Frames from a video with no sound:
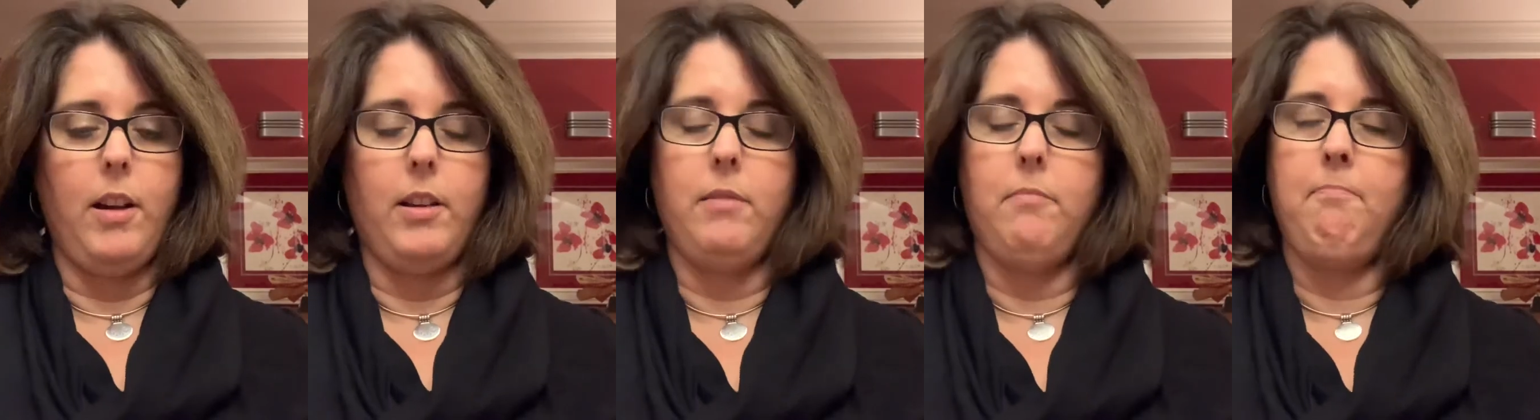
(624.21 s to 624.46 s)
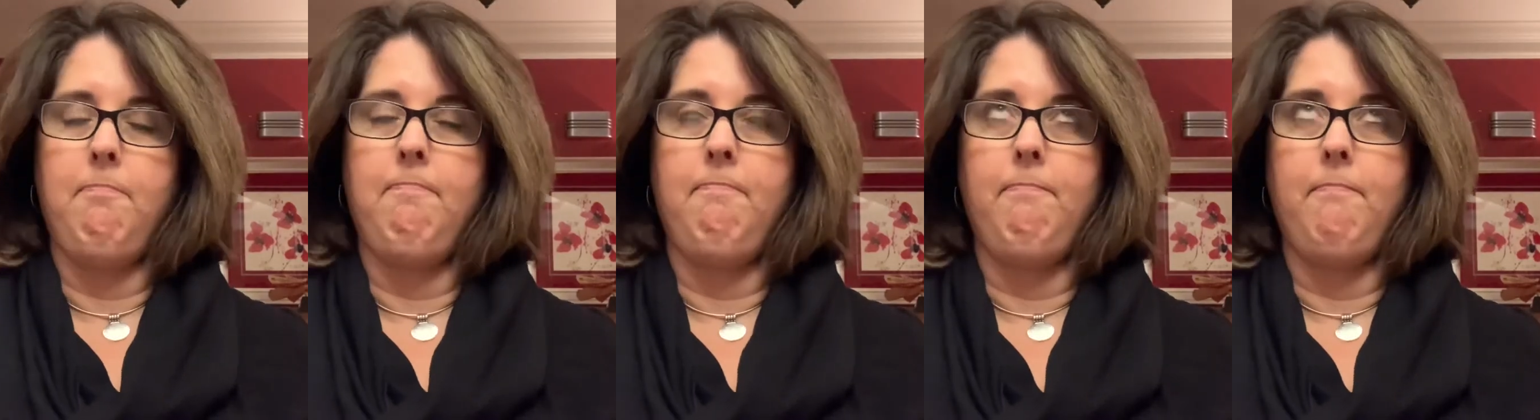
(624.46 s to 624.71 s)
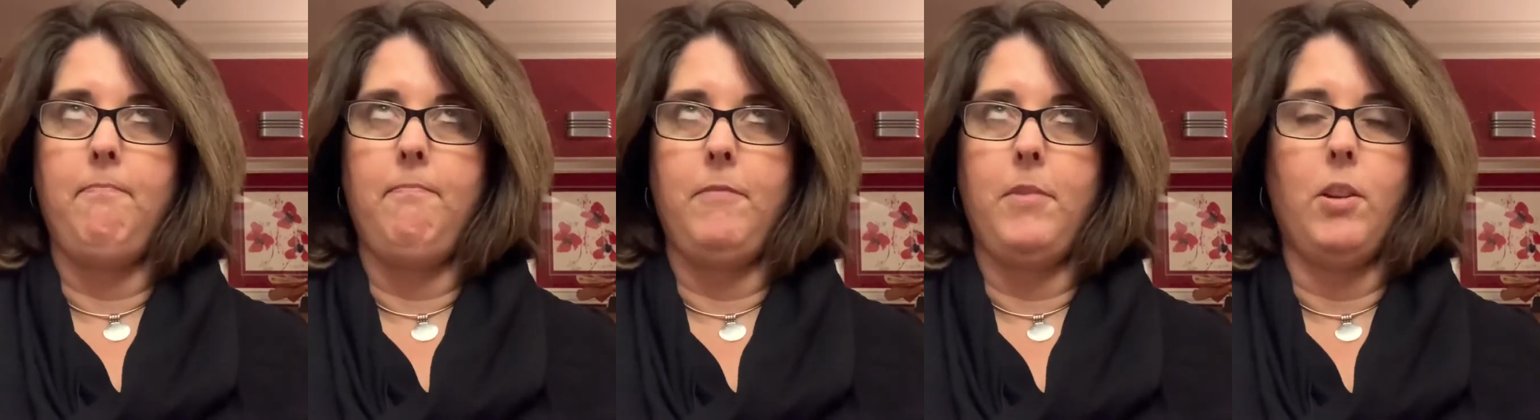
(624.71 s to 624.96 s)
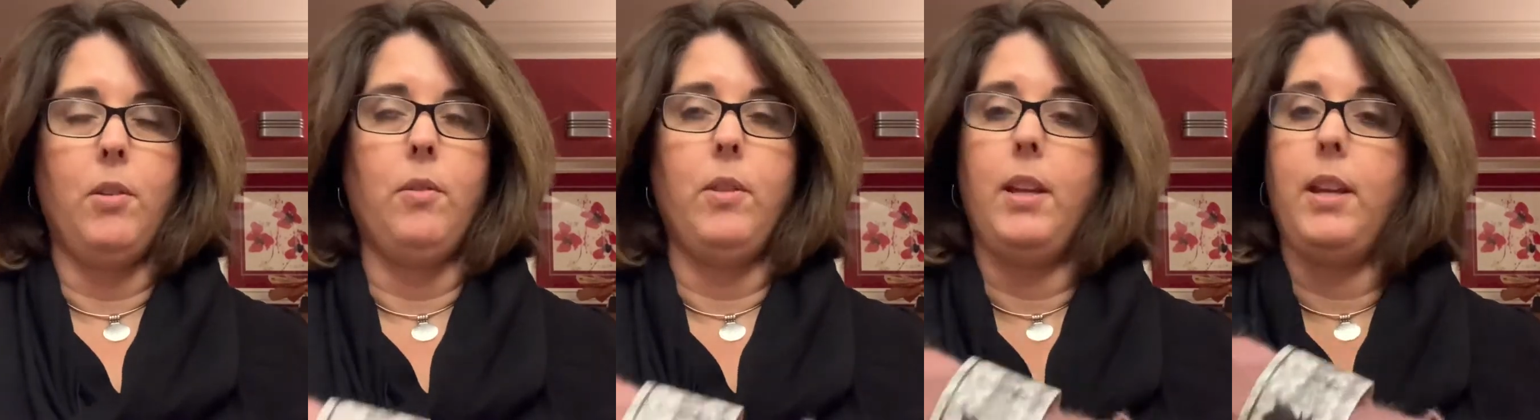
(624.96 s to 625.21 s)
I
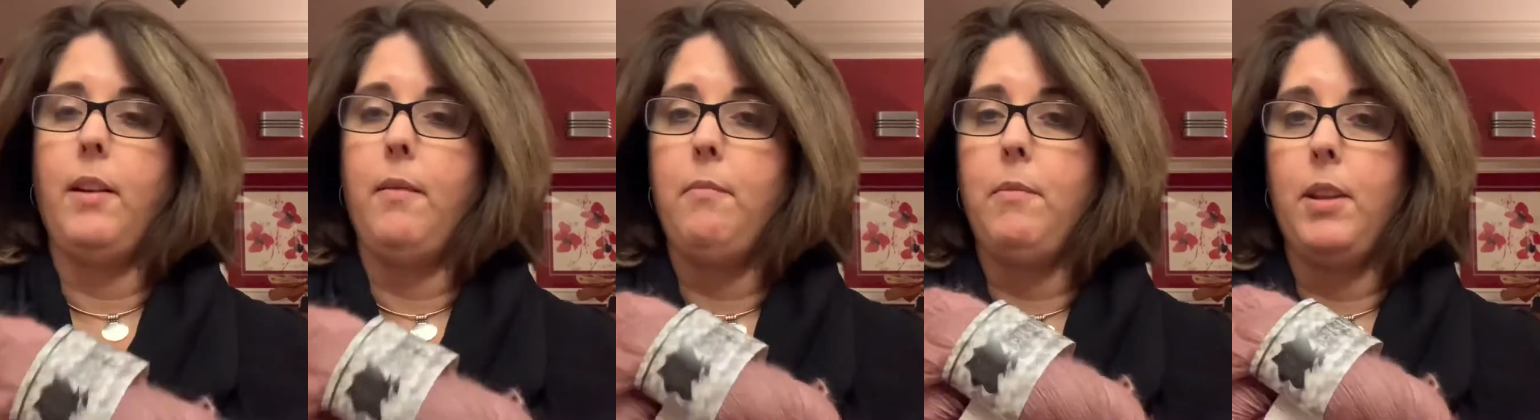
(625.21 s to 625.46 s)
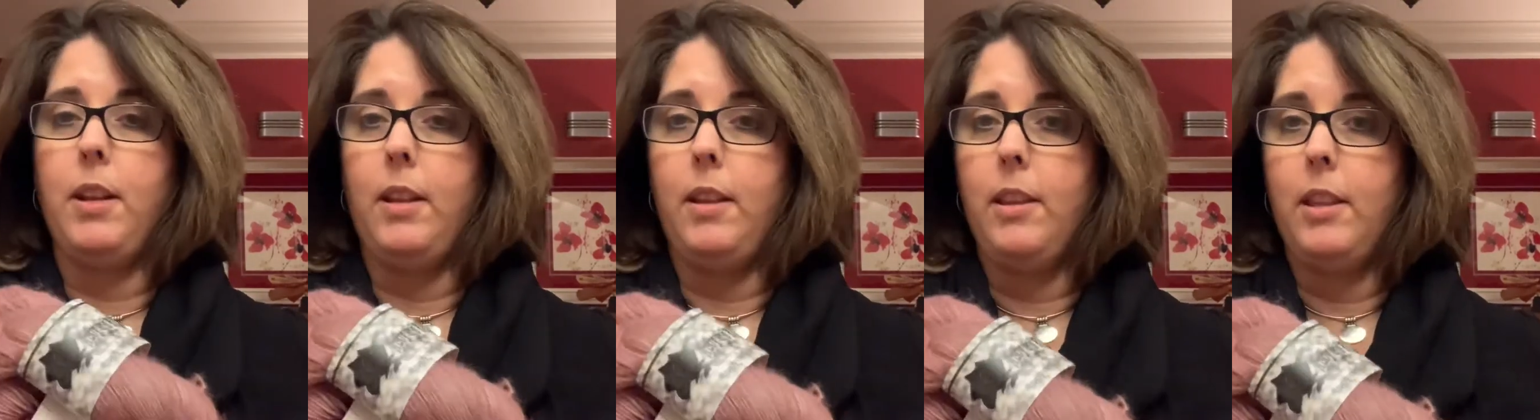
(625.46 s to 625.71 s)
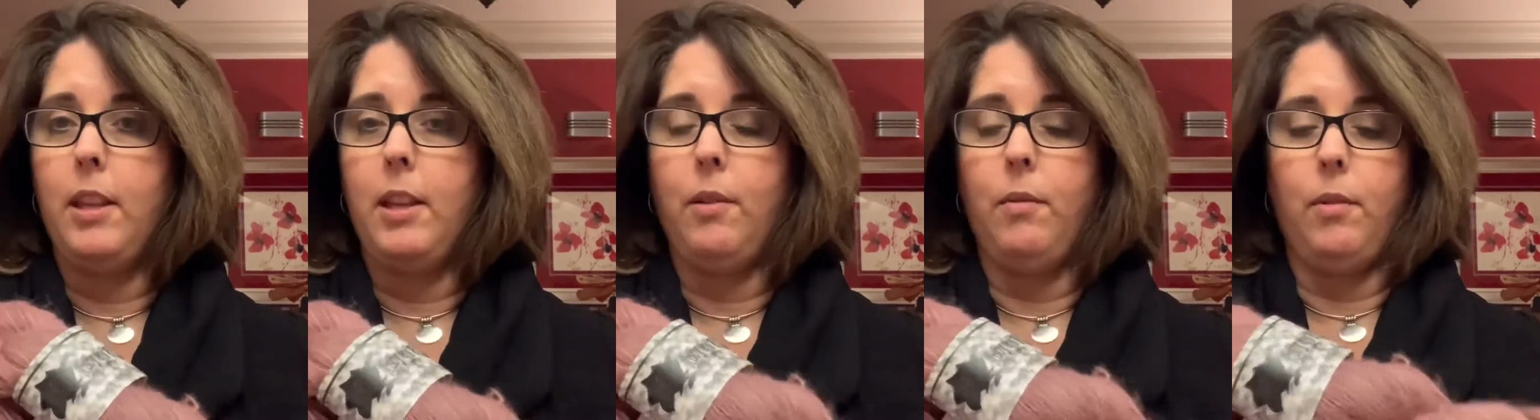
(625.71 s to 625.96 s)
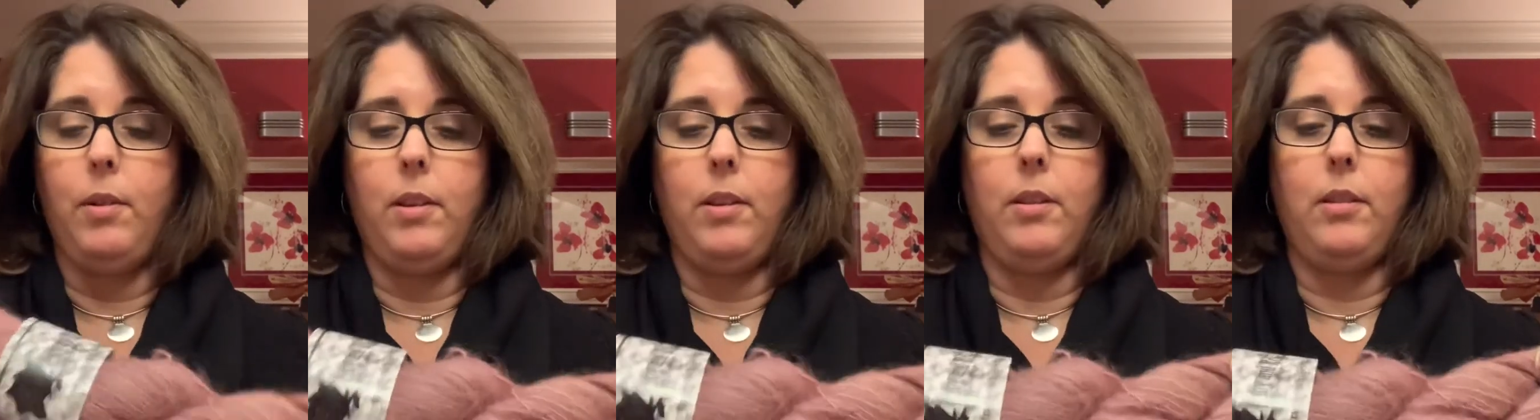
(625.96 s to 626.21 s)
don't think I've knit anything
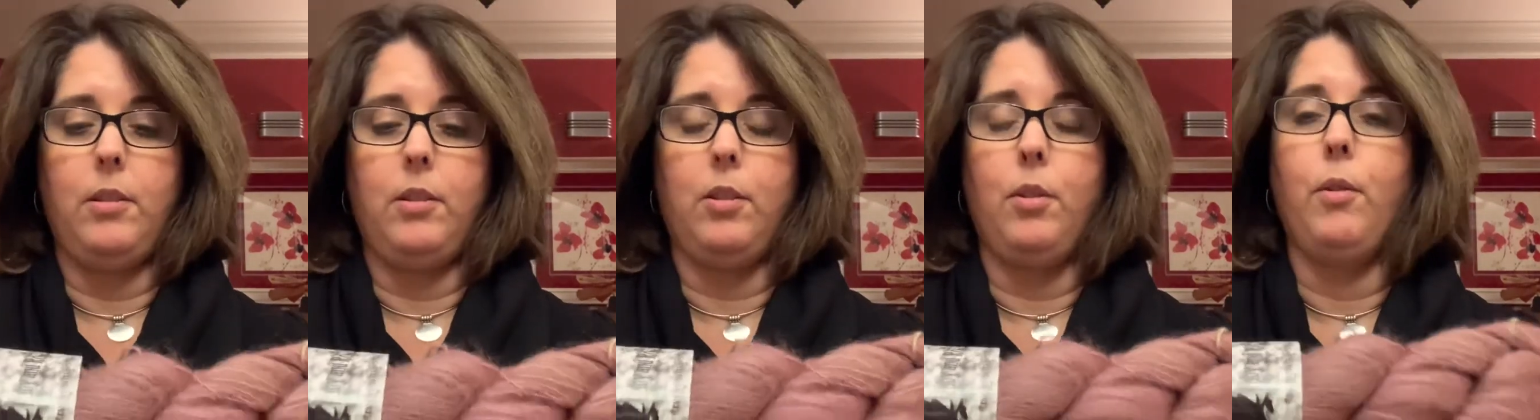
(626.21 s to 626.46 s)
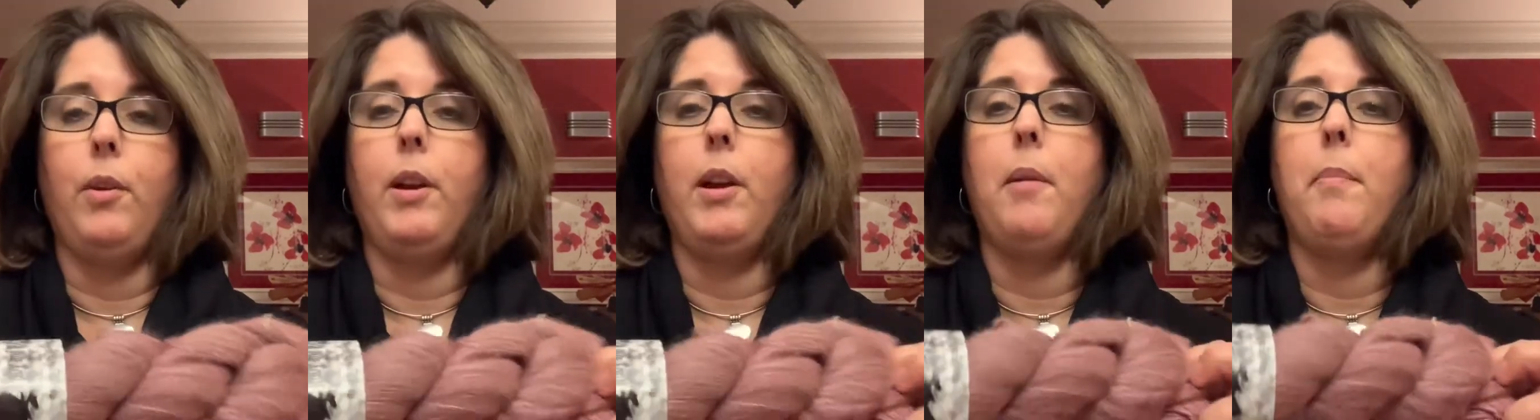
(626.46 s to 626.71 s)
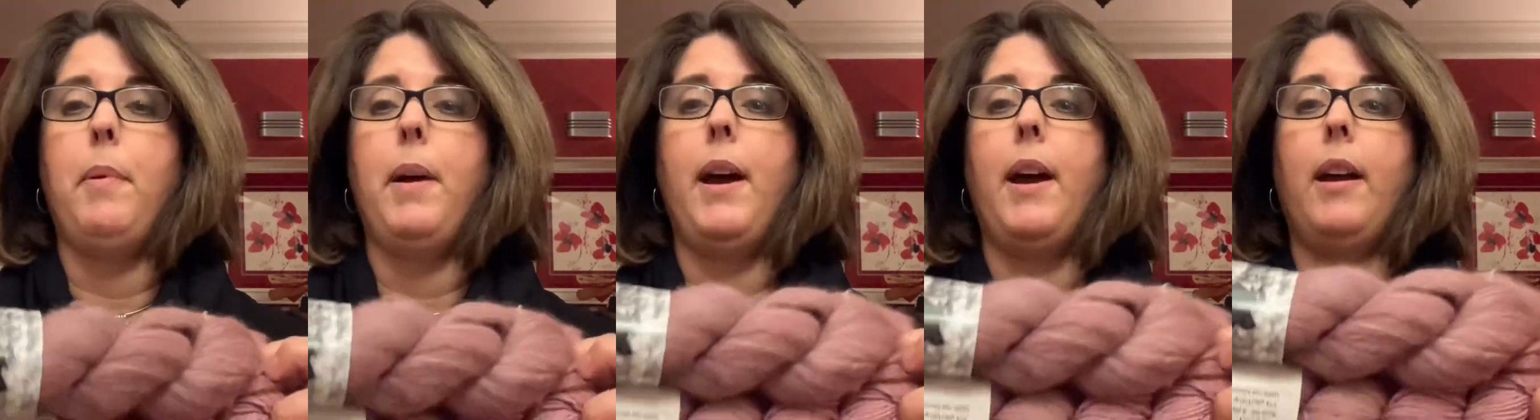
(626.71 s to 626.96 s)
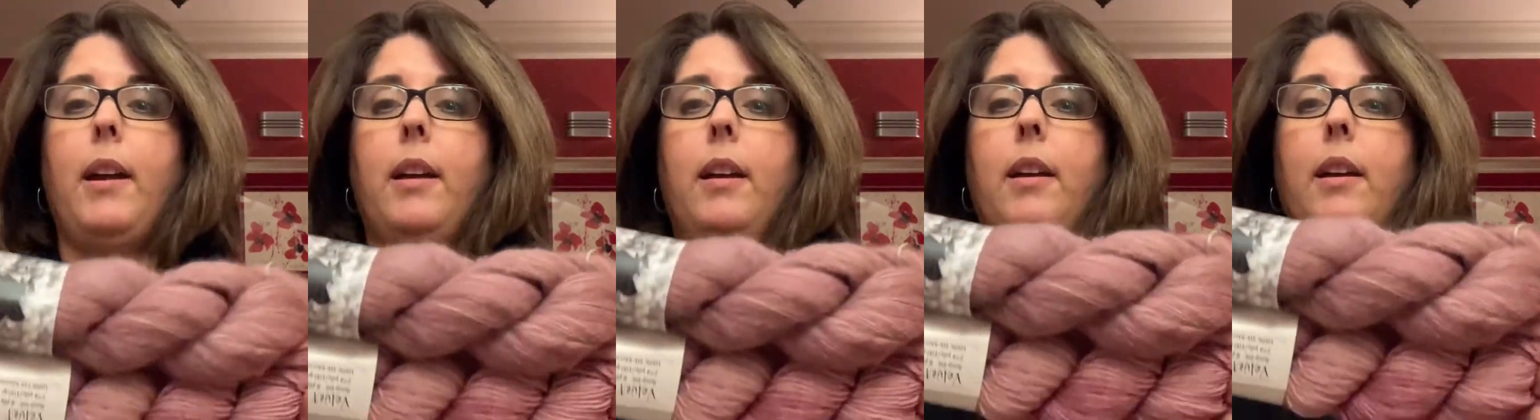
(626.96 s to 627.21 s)
with Suri
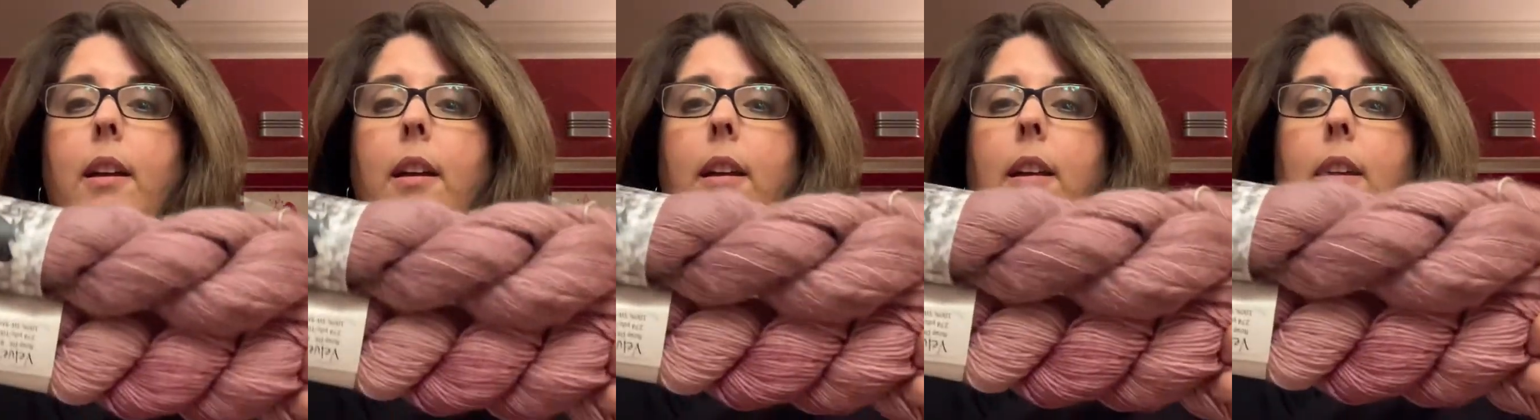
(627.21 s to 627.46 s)
Alpaca.